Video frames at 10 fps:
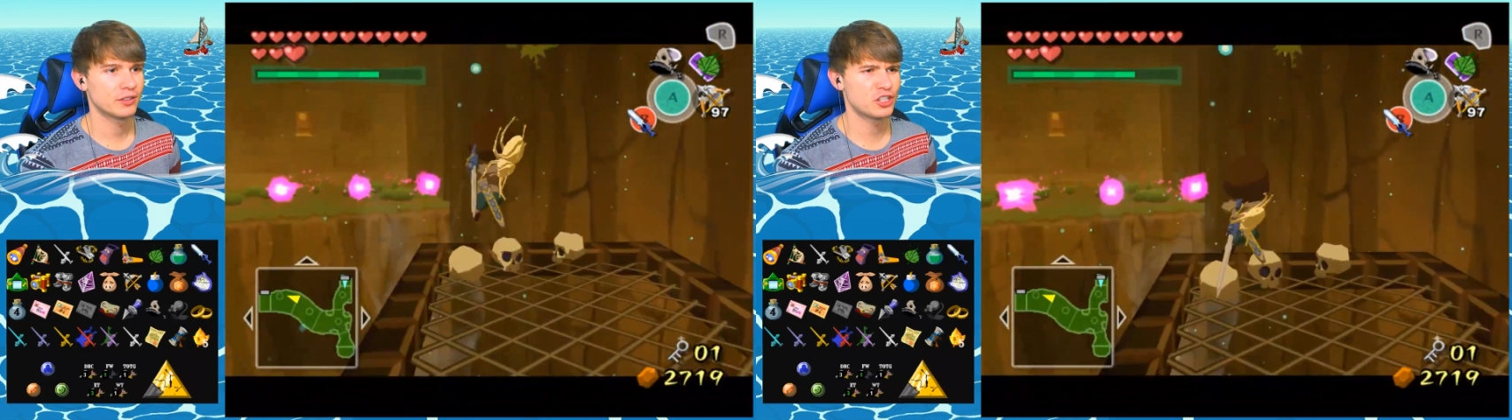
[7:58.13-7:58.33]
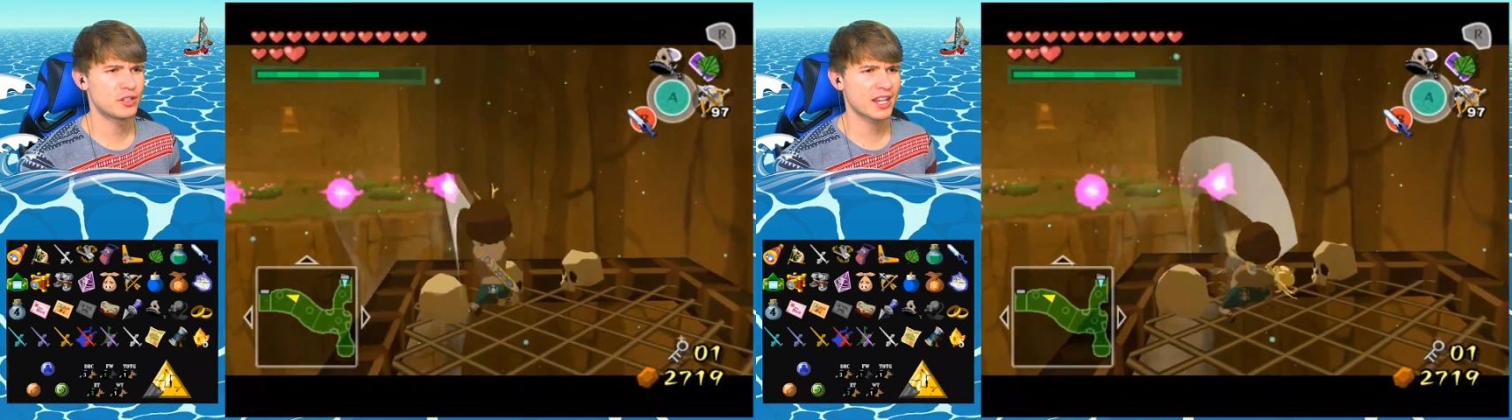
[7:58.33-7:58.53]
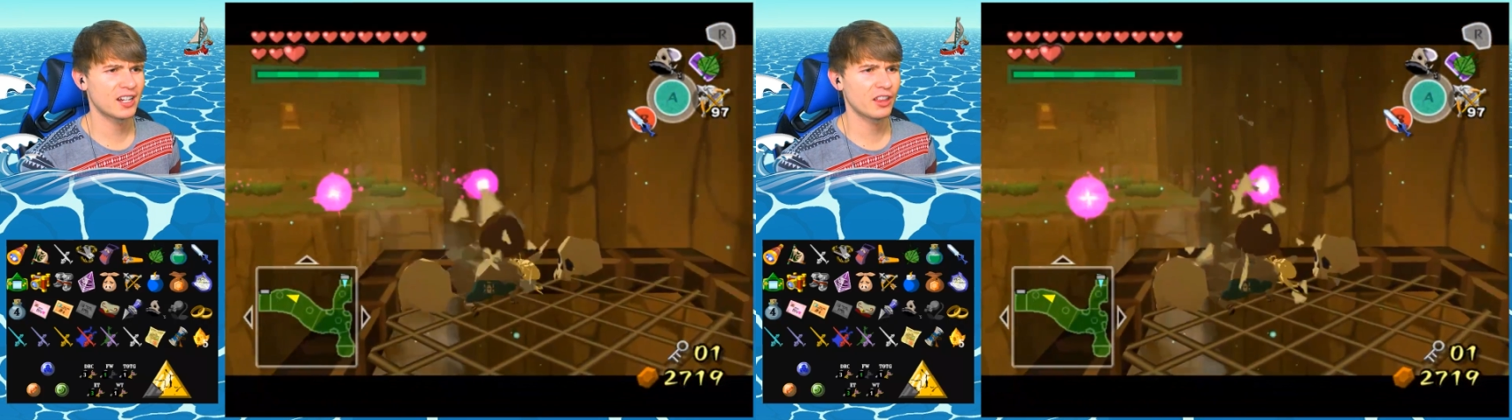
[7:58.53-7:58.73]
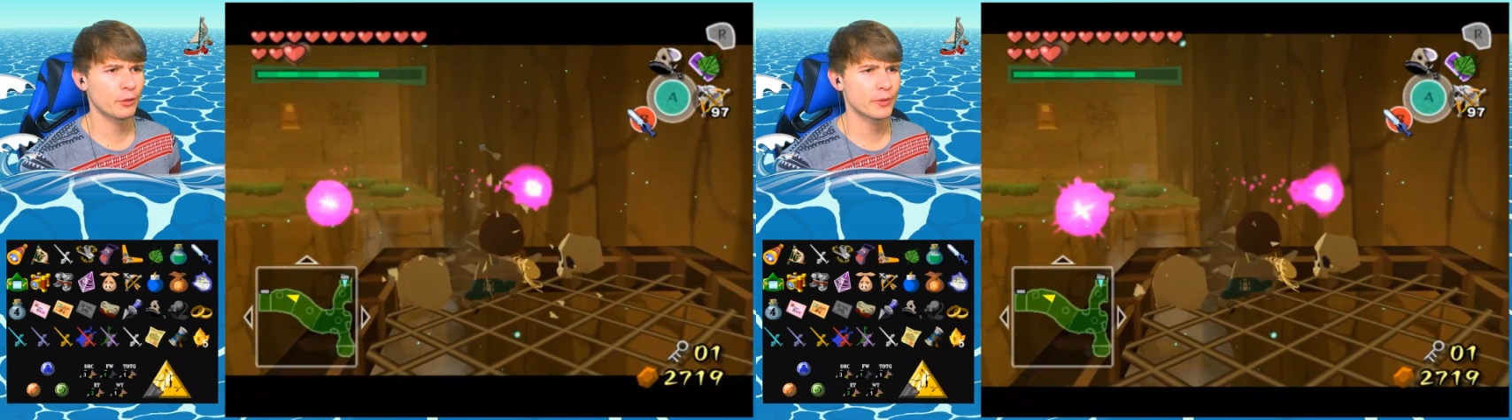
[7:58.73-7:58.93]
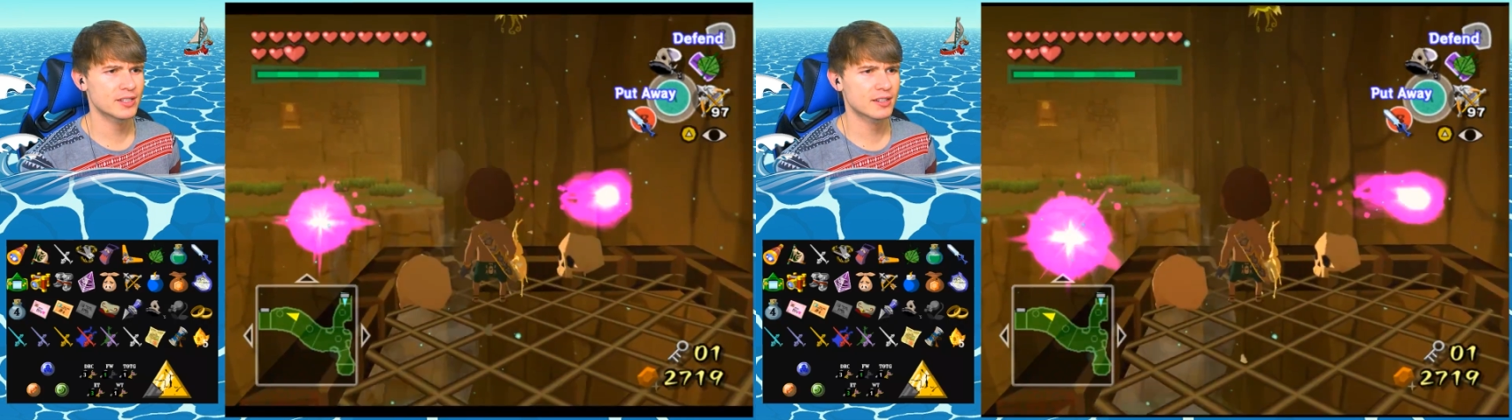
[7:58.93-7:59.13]
Did you take any
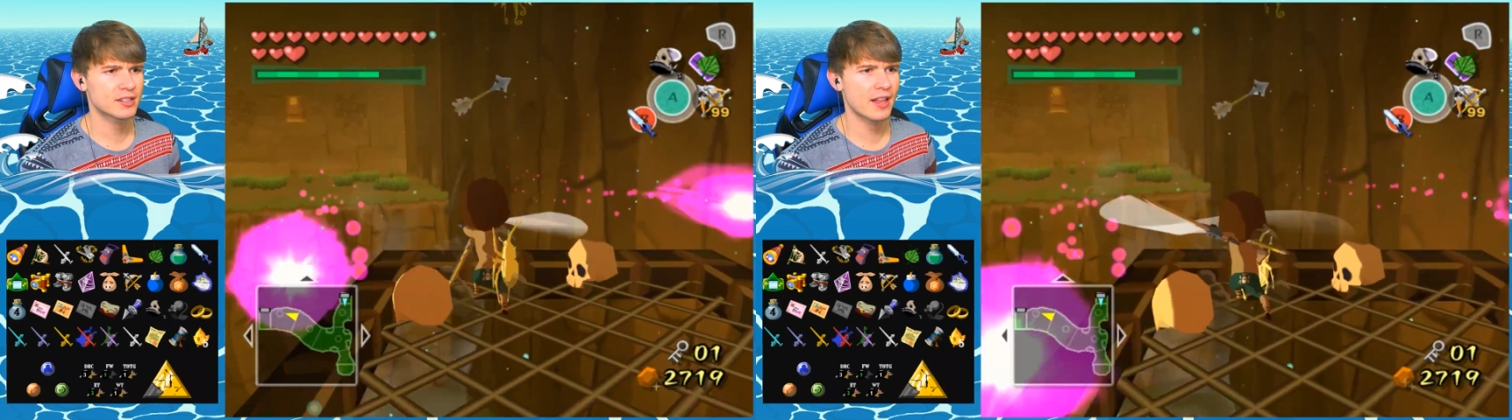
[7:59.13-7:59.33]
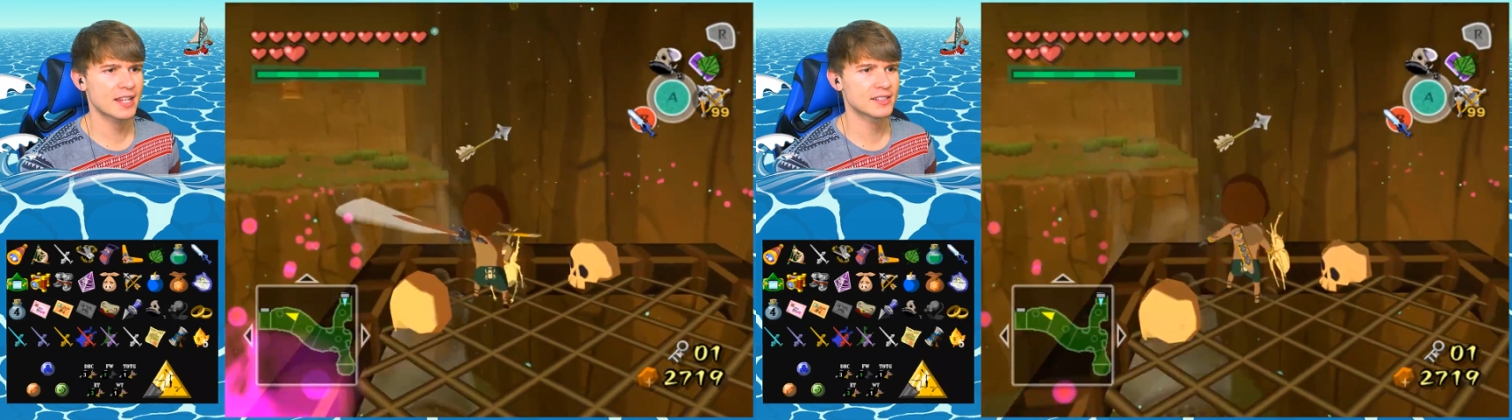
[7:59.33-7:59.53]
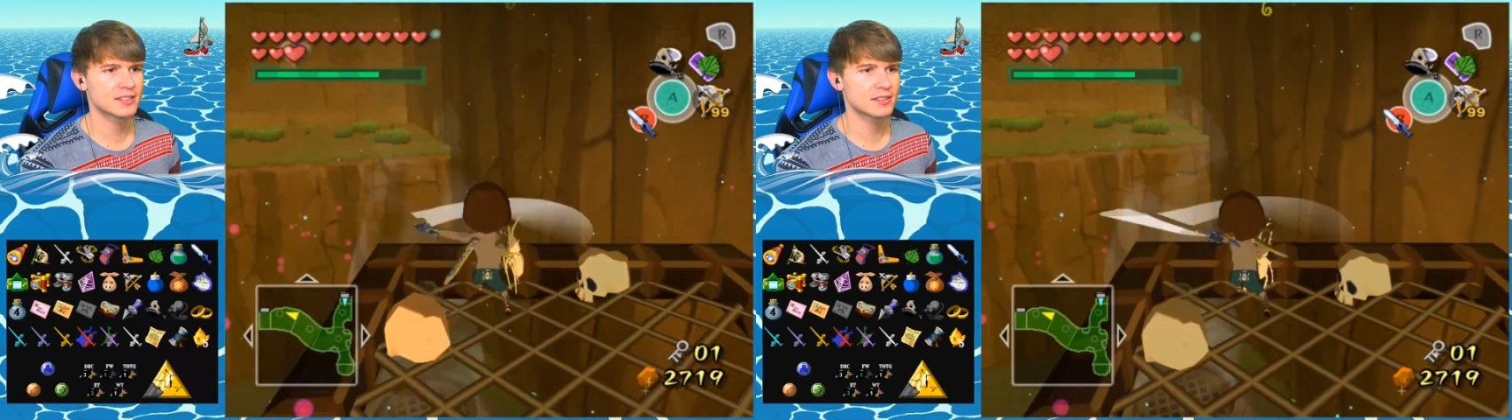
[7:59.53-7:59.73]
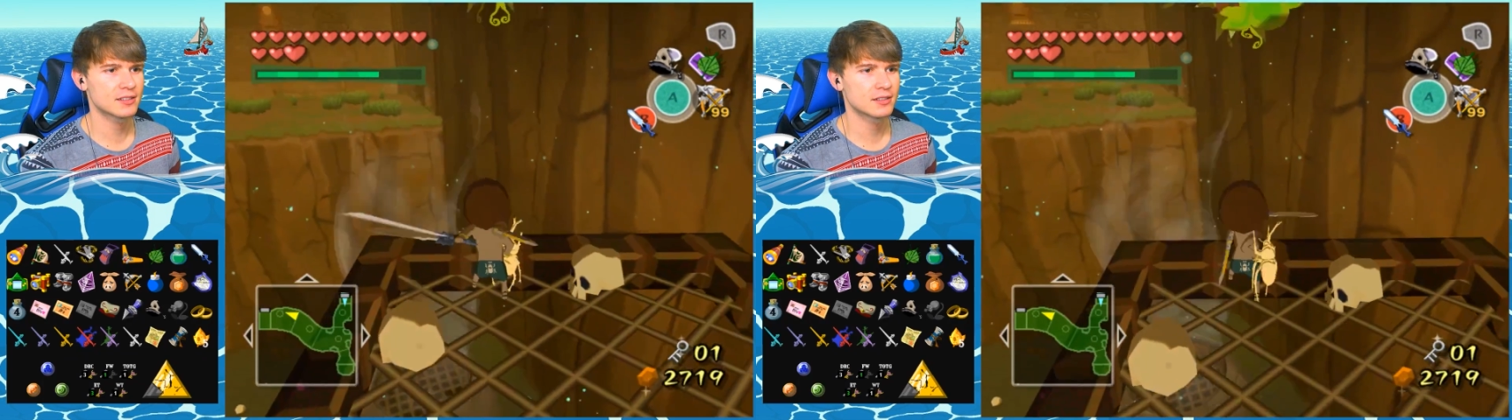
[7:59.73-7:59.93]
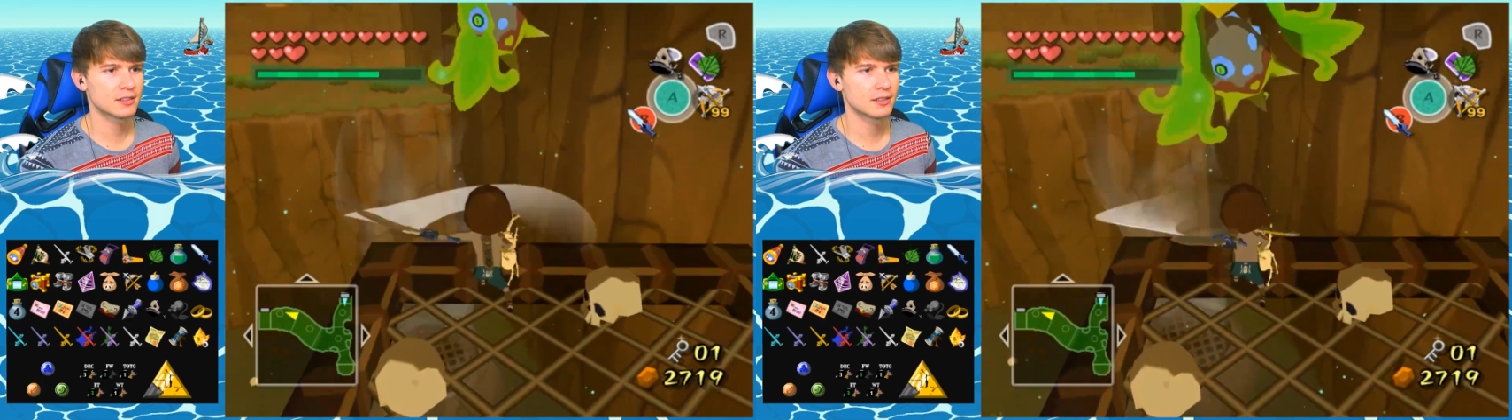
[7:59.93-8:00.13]
linguistics
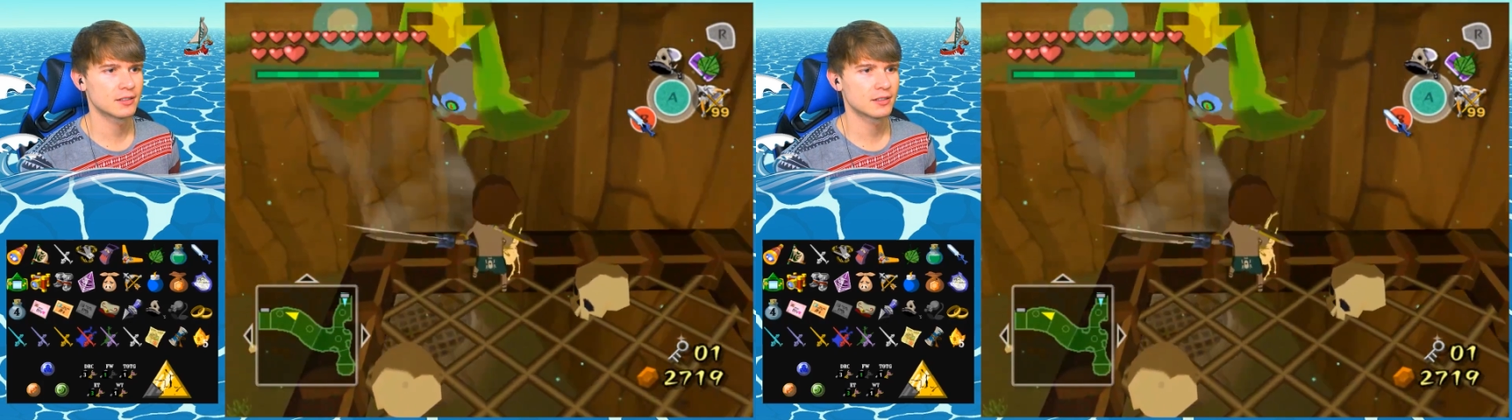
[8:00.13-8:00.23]
classes?